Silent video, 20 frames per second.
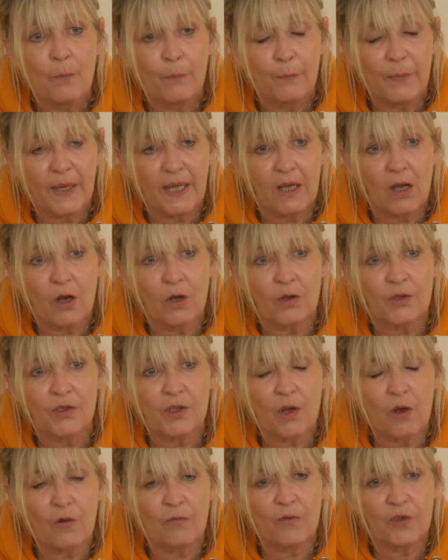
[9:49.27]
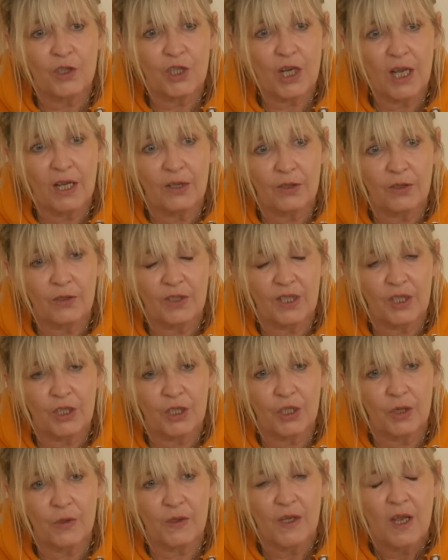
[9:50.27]
because of the childhood
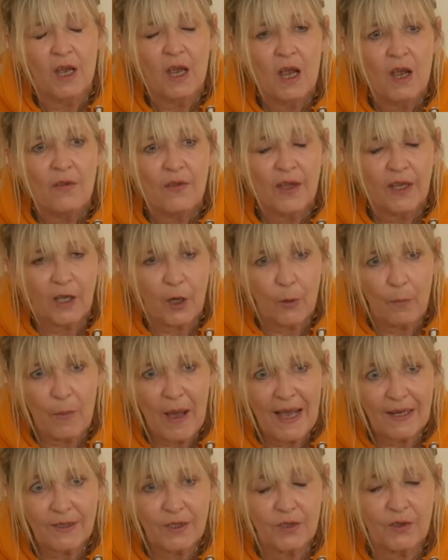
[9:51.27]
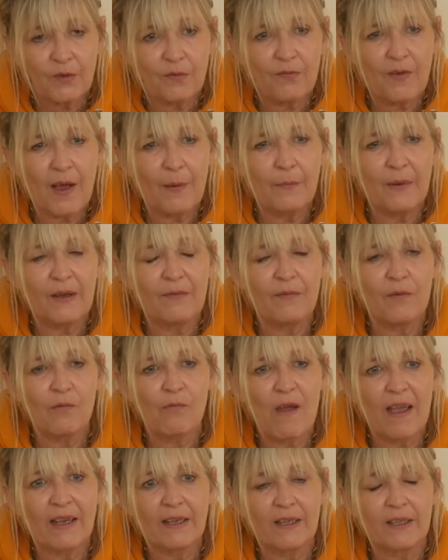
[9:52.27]
issues. They go back to the family for
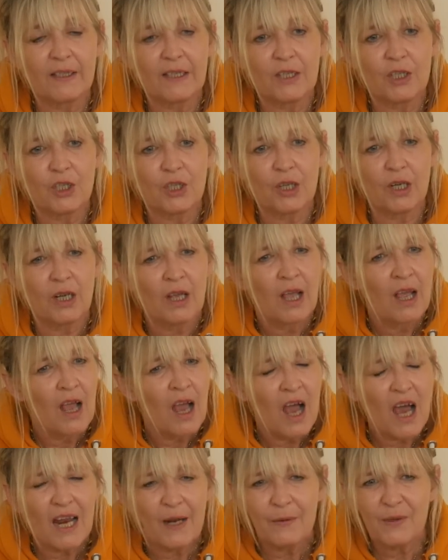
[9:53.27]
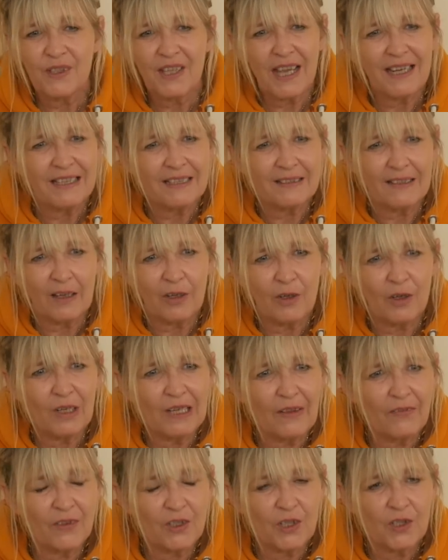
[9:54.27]
recognition. I was getting that
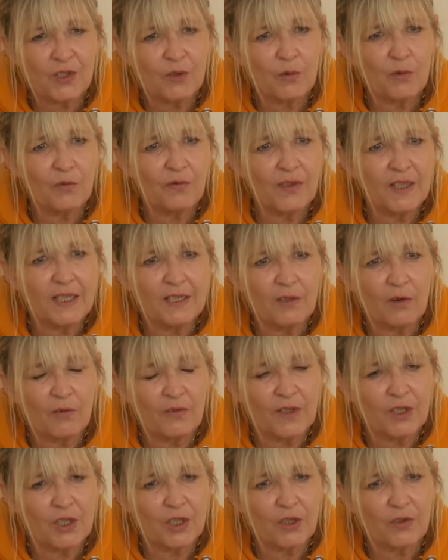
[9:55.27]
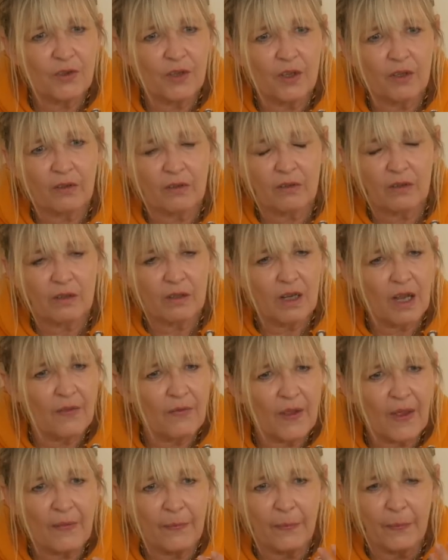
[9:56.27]
earlier, they just all feed off each other.
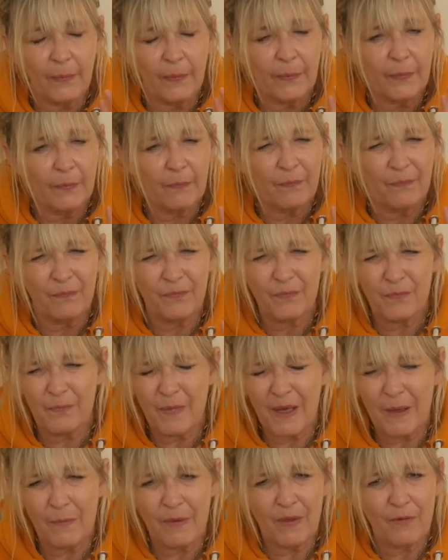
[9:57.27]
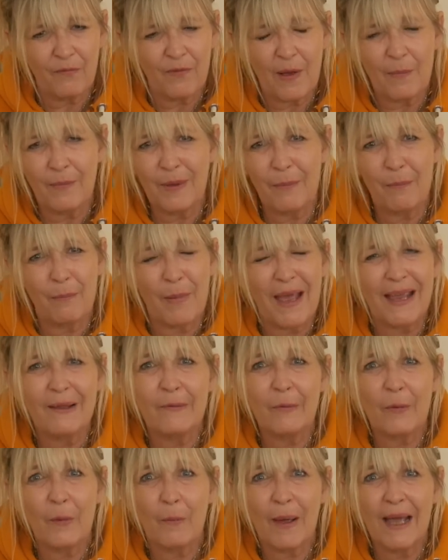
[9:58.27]
And then maybe the family
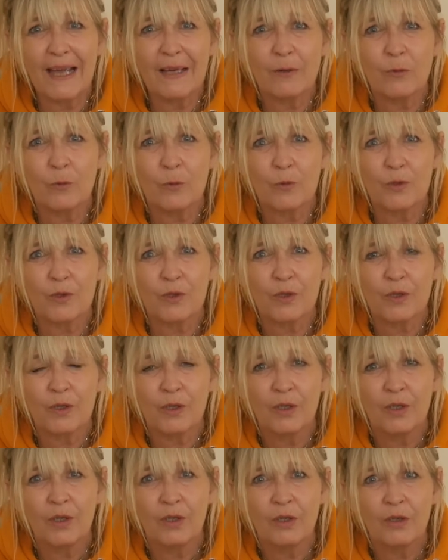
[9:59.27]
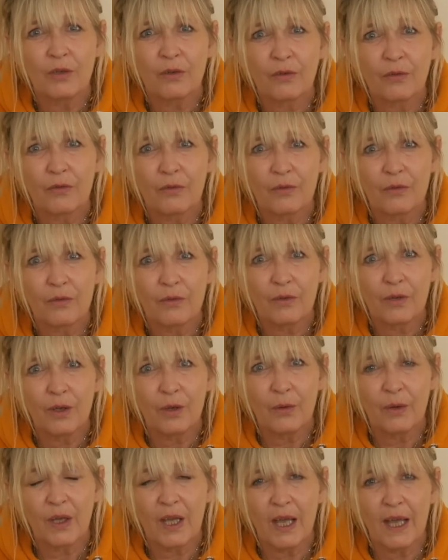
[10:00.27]
bail them out.
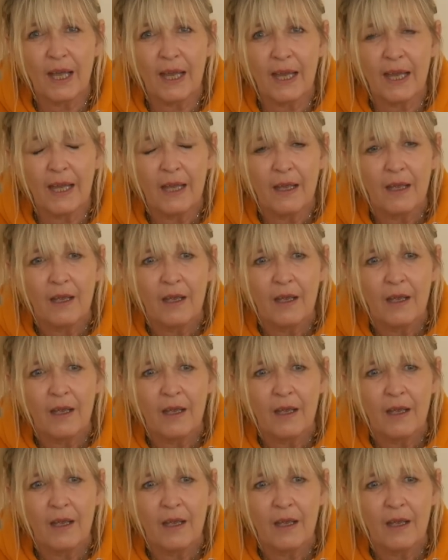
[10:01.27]
Okay?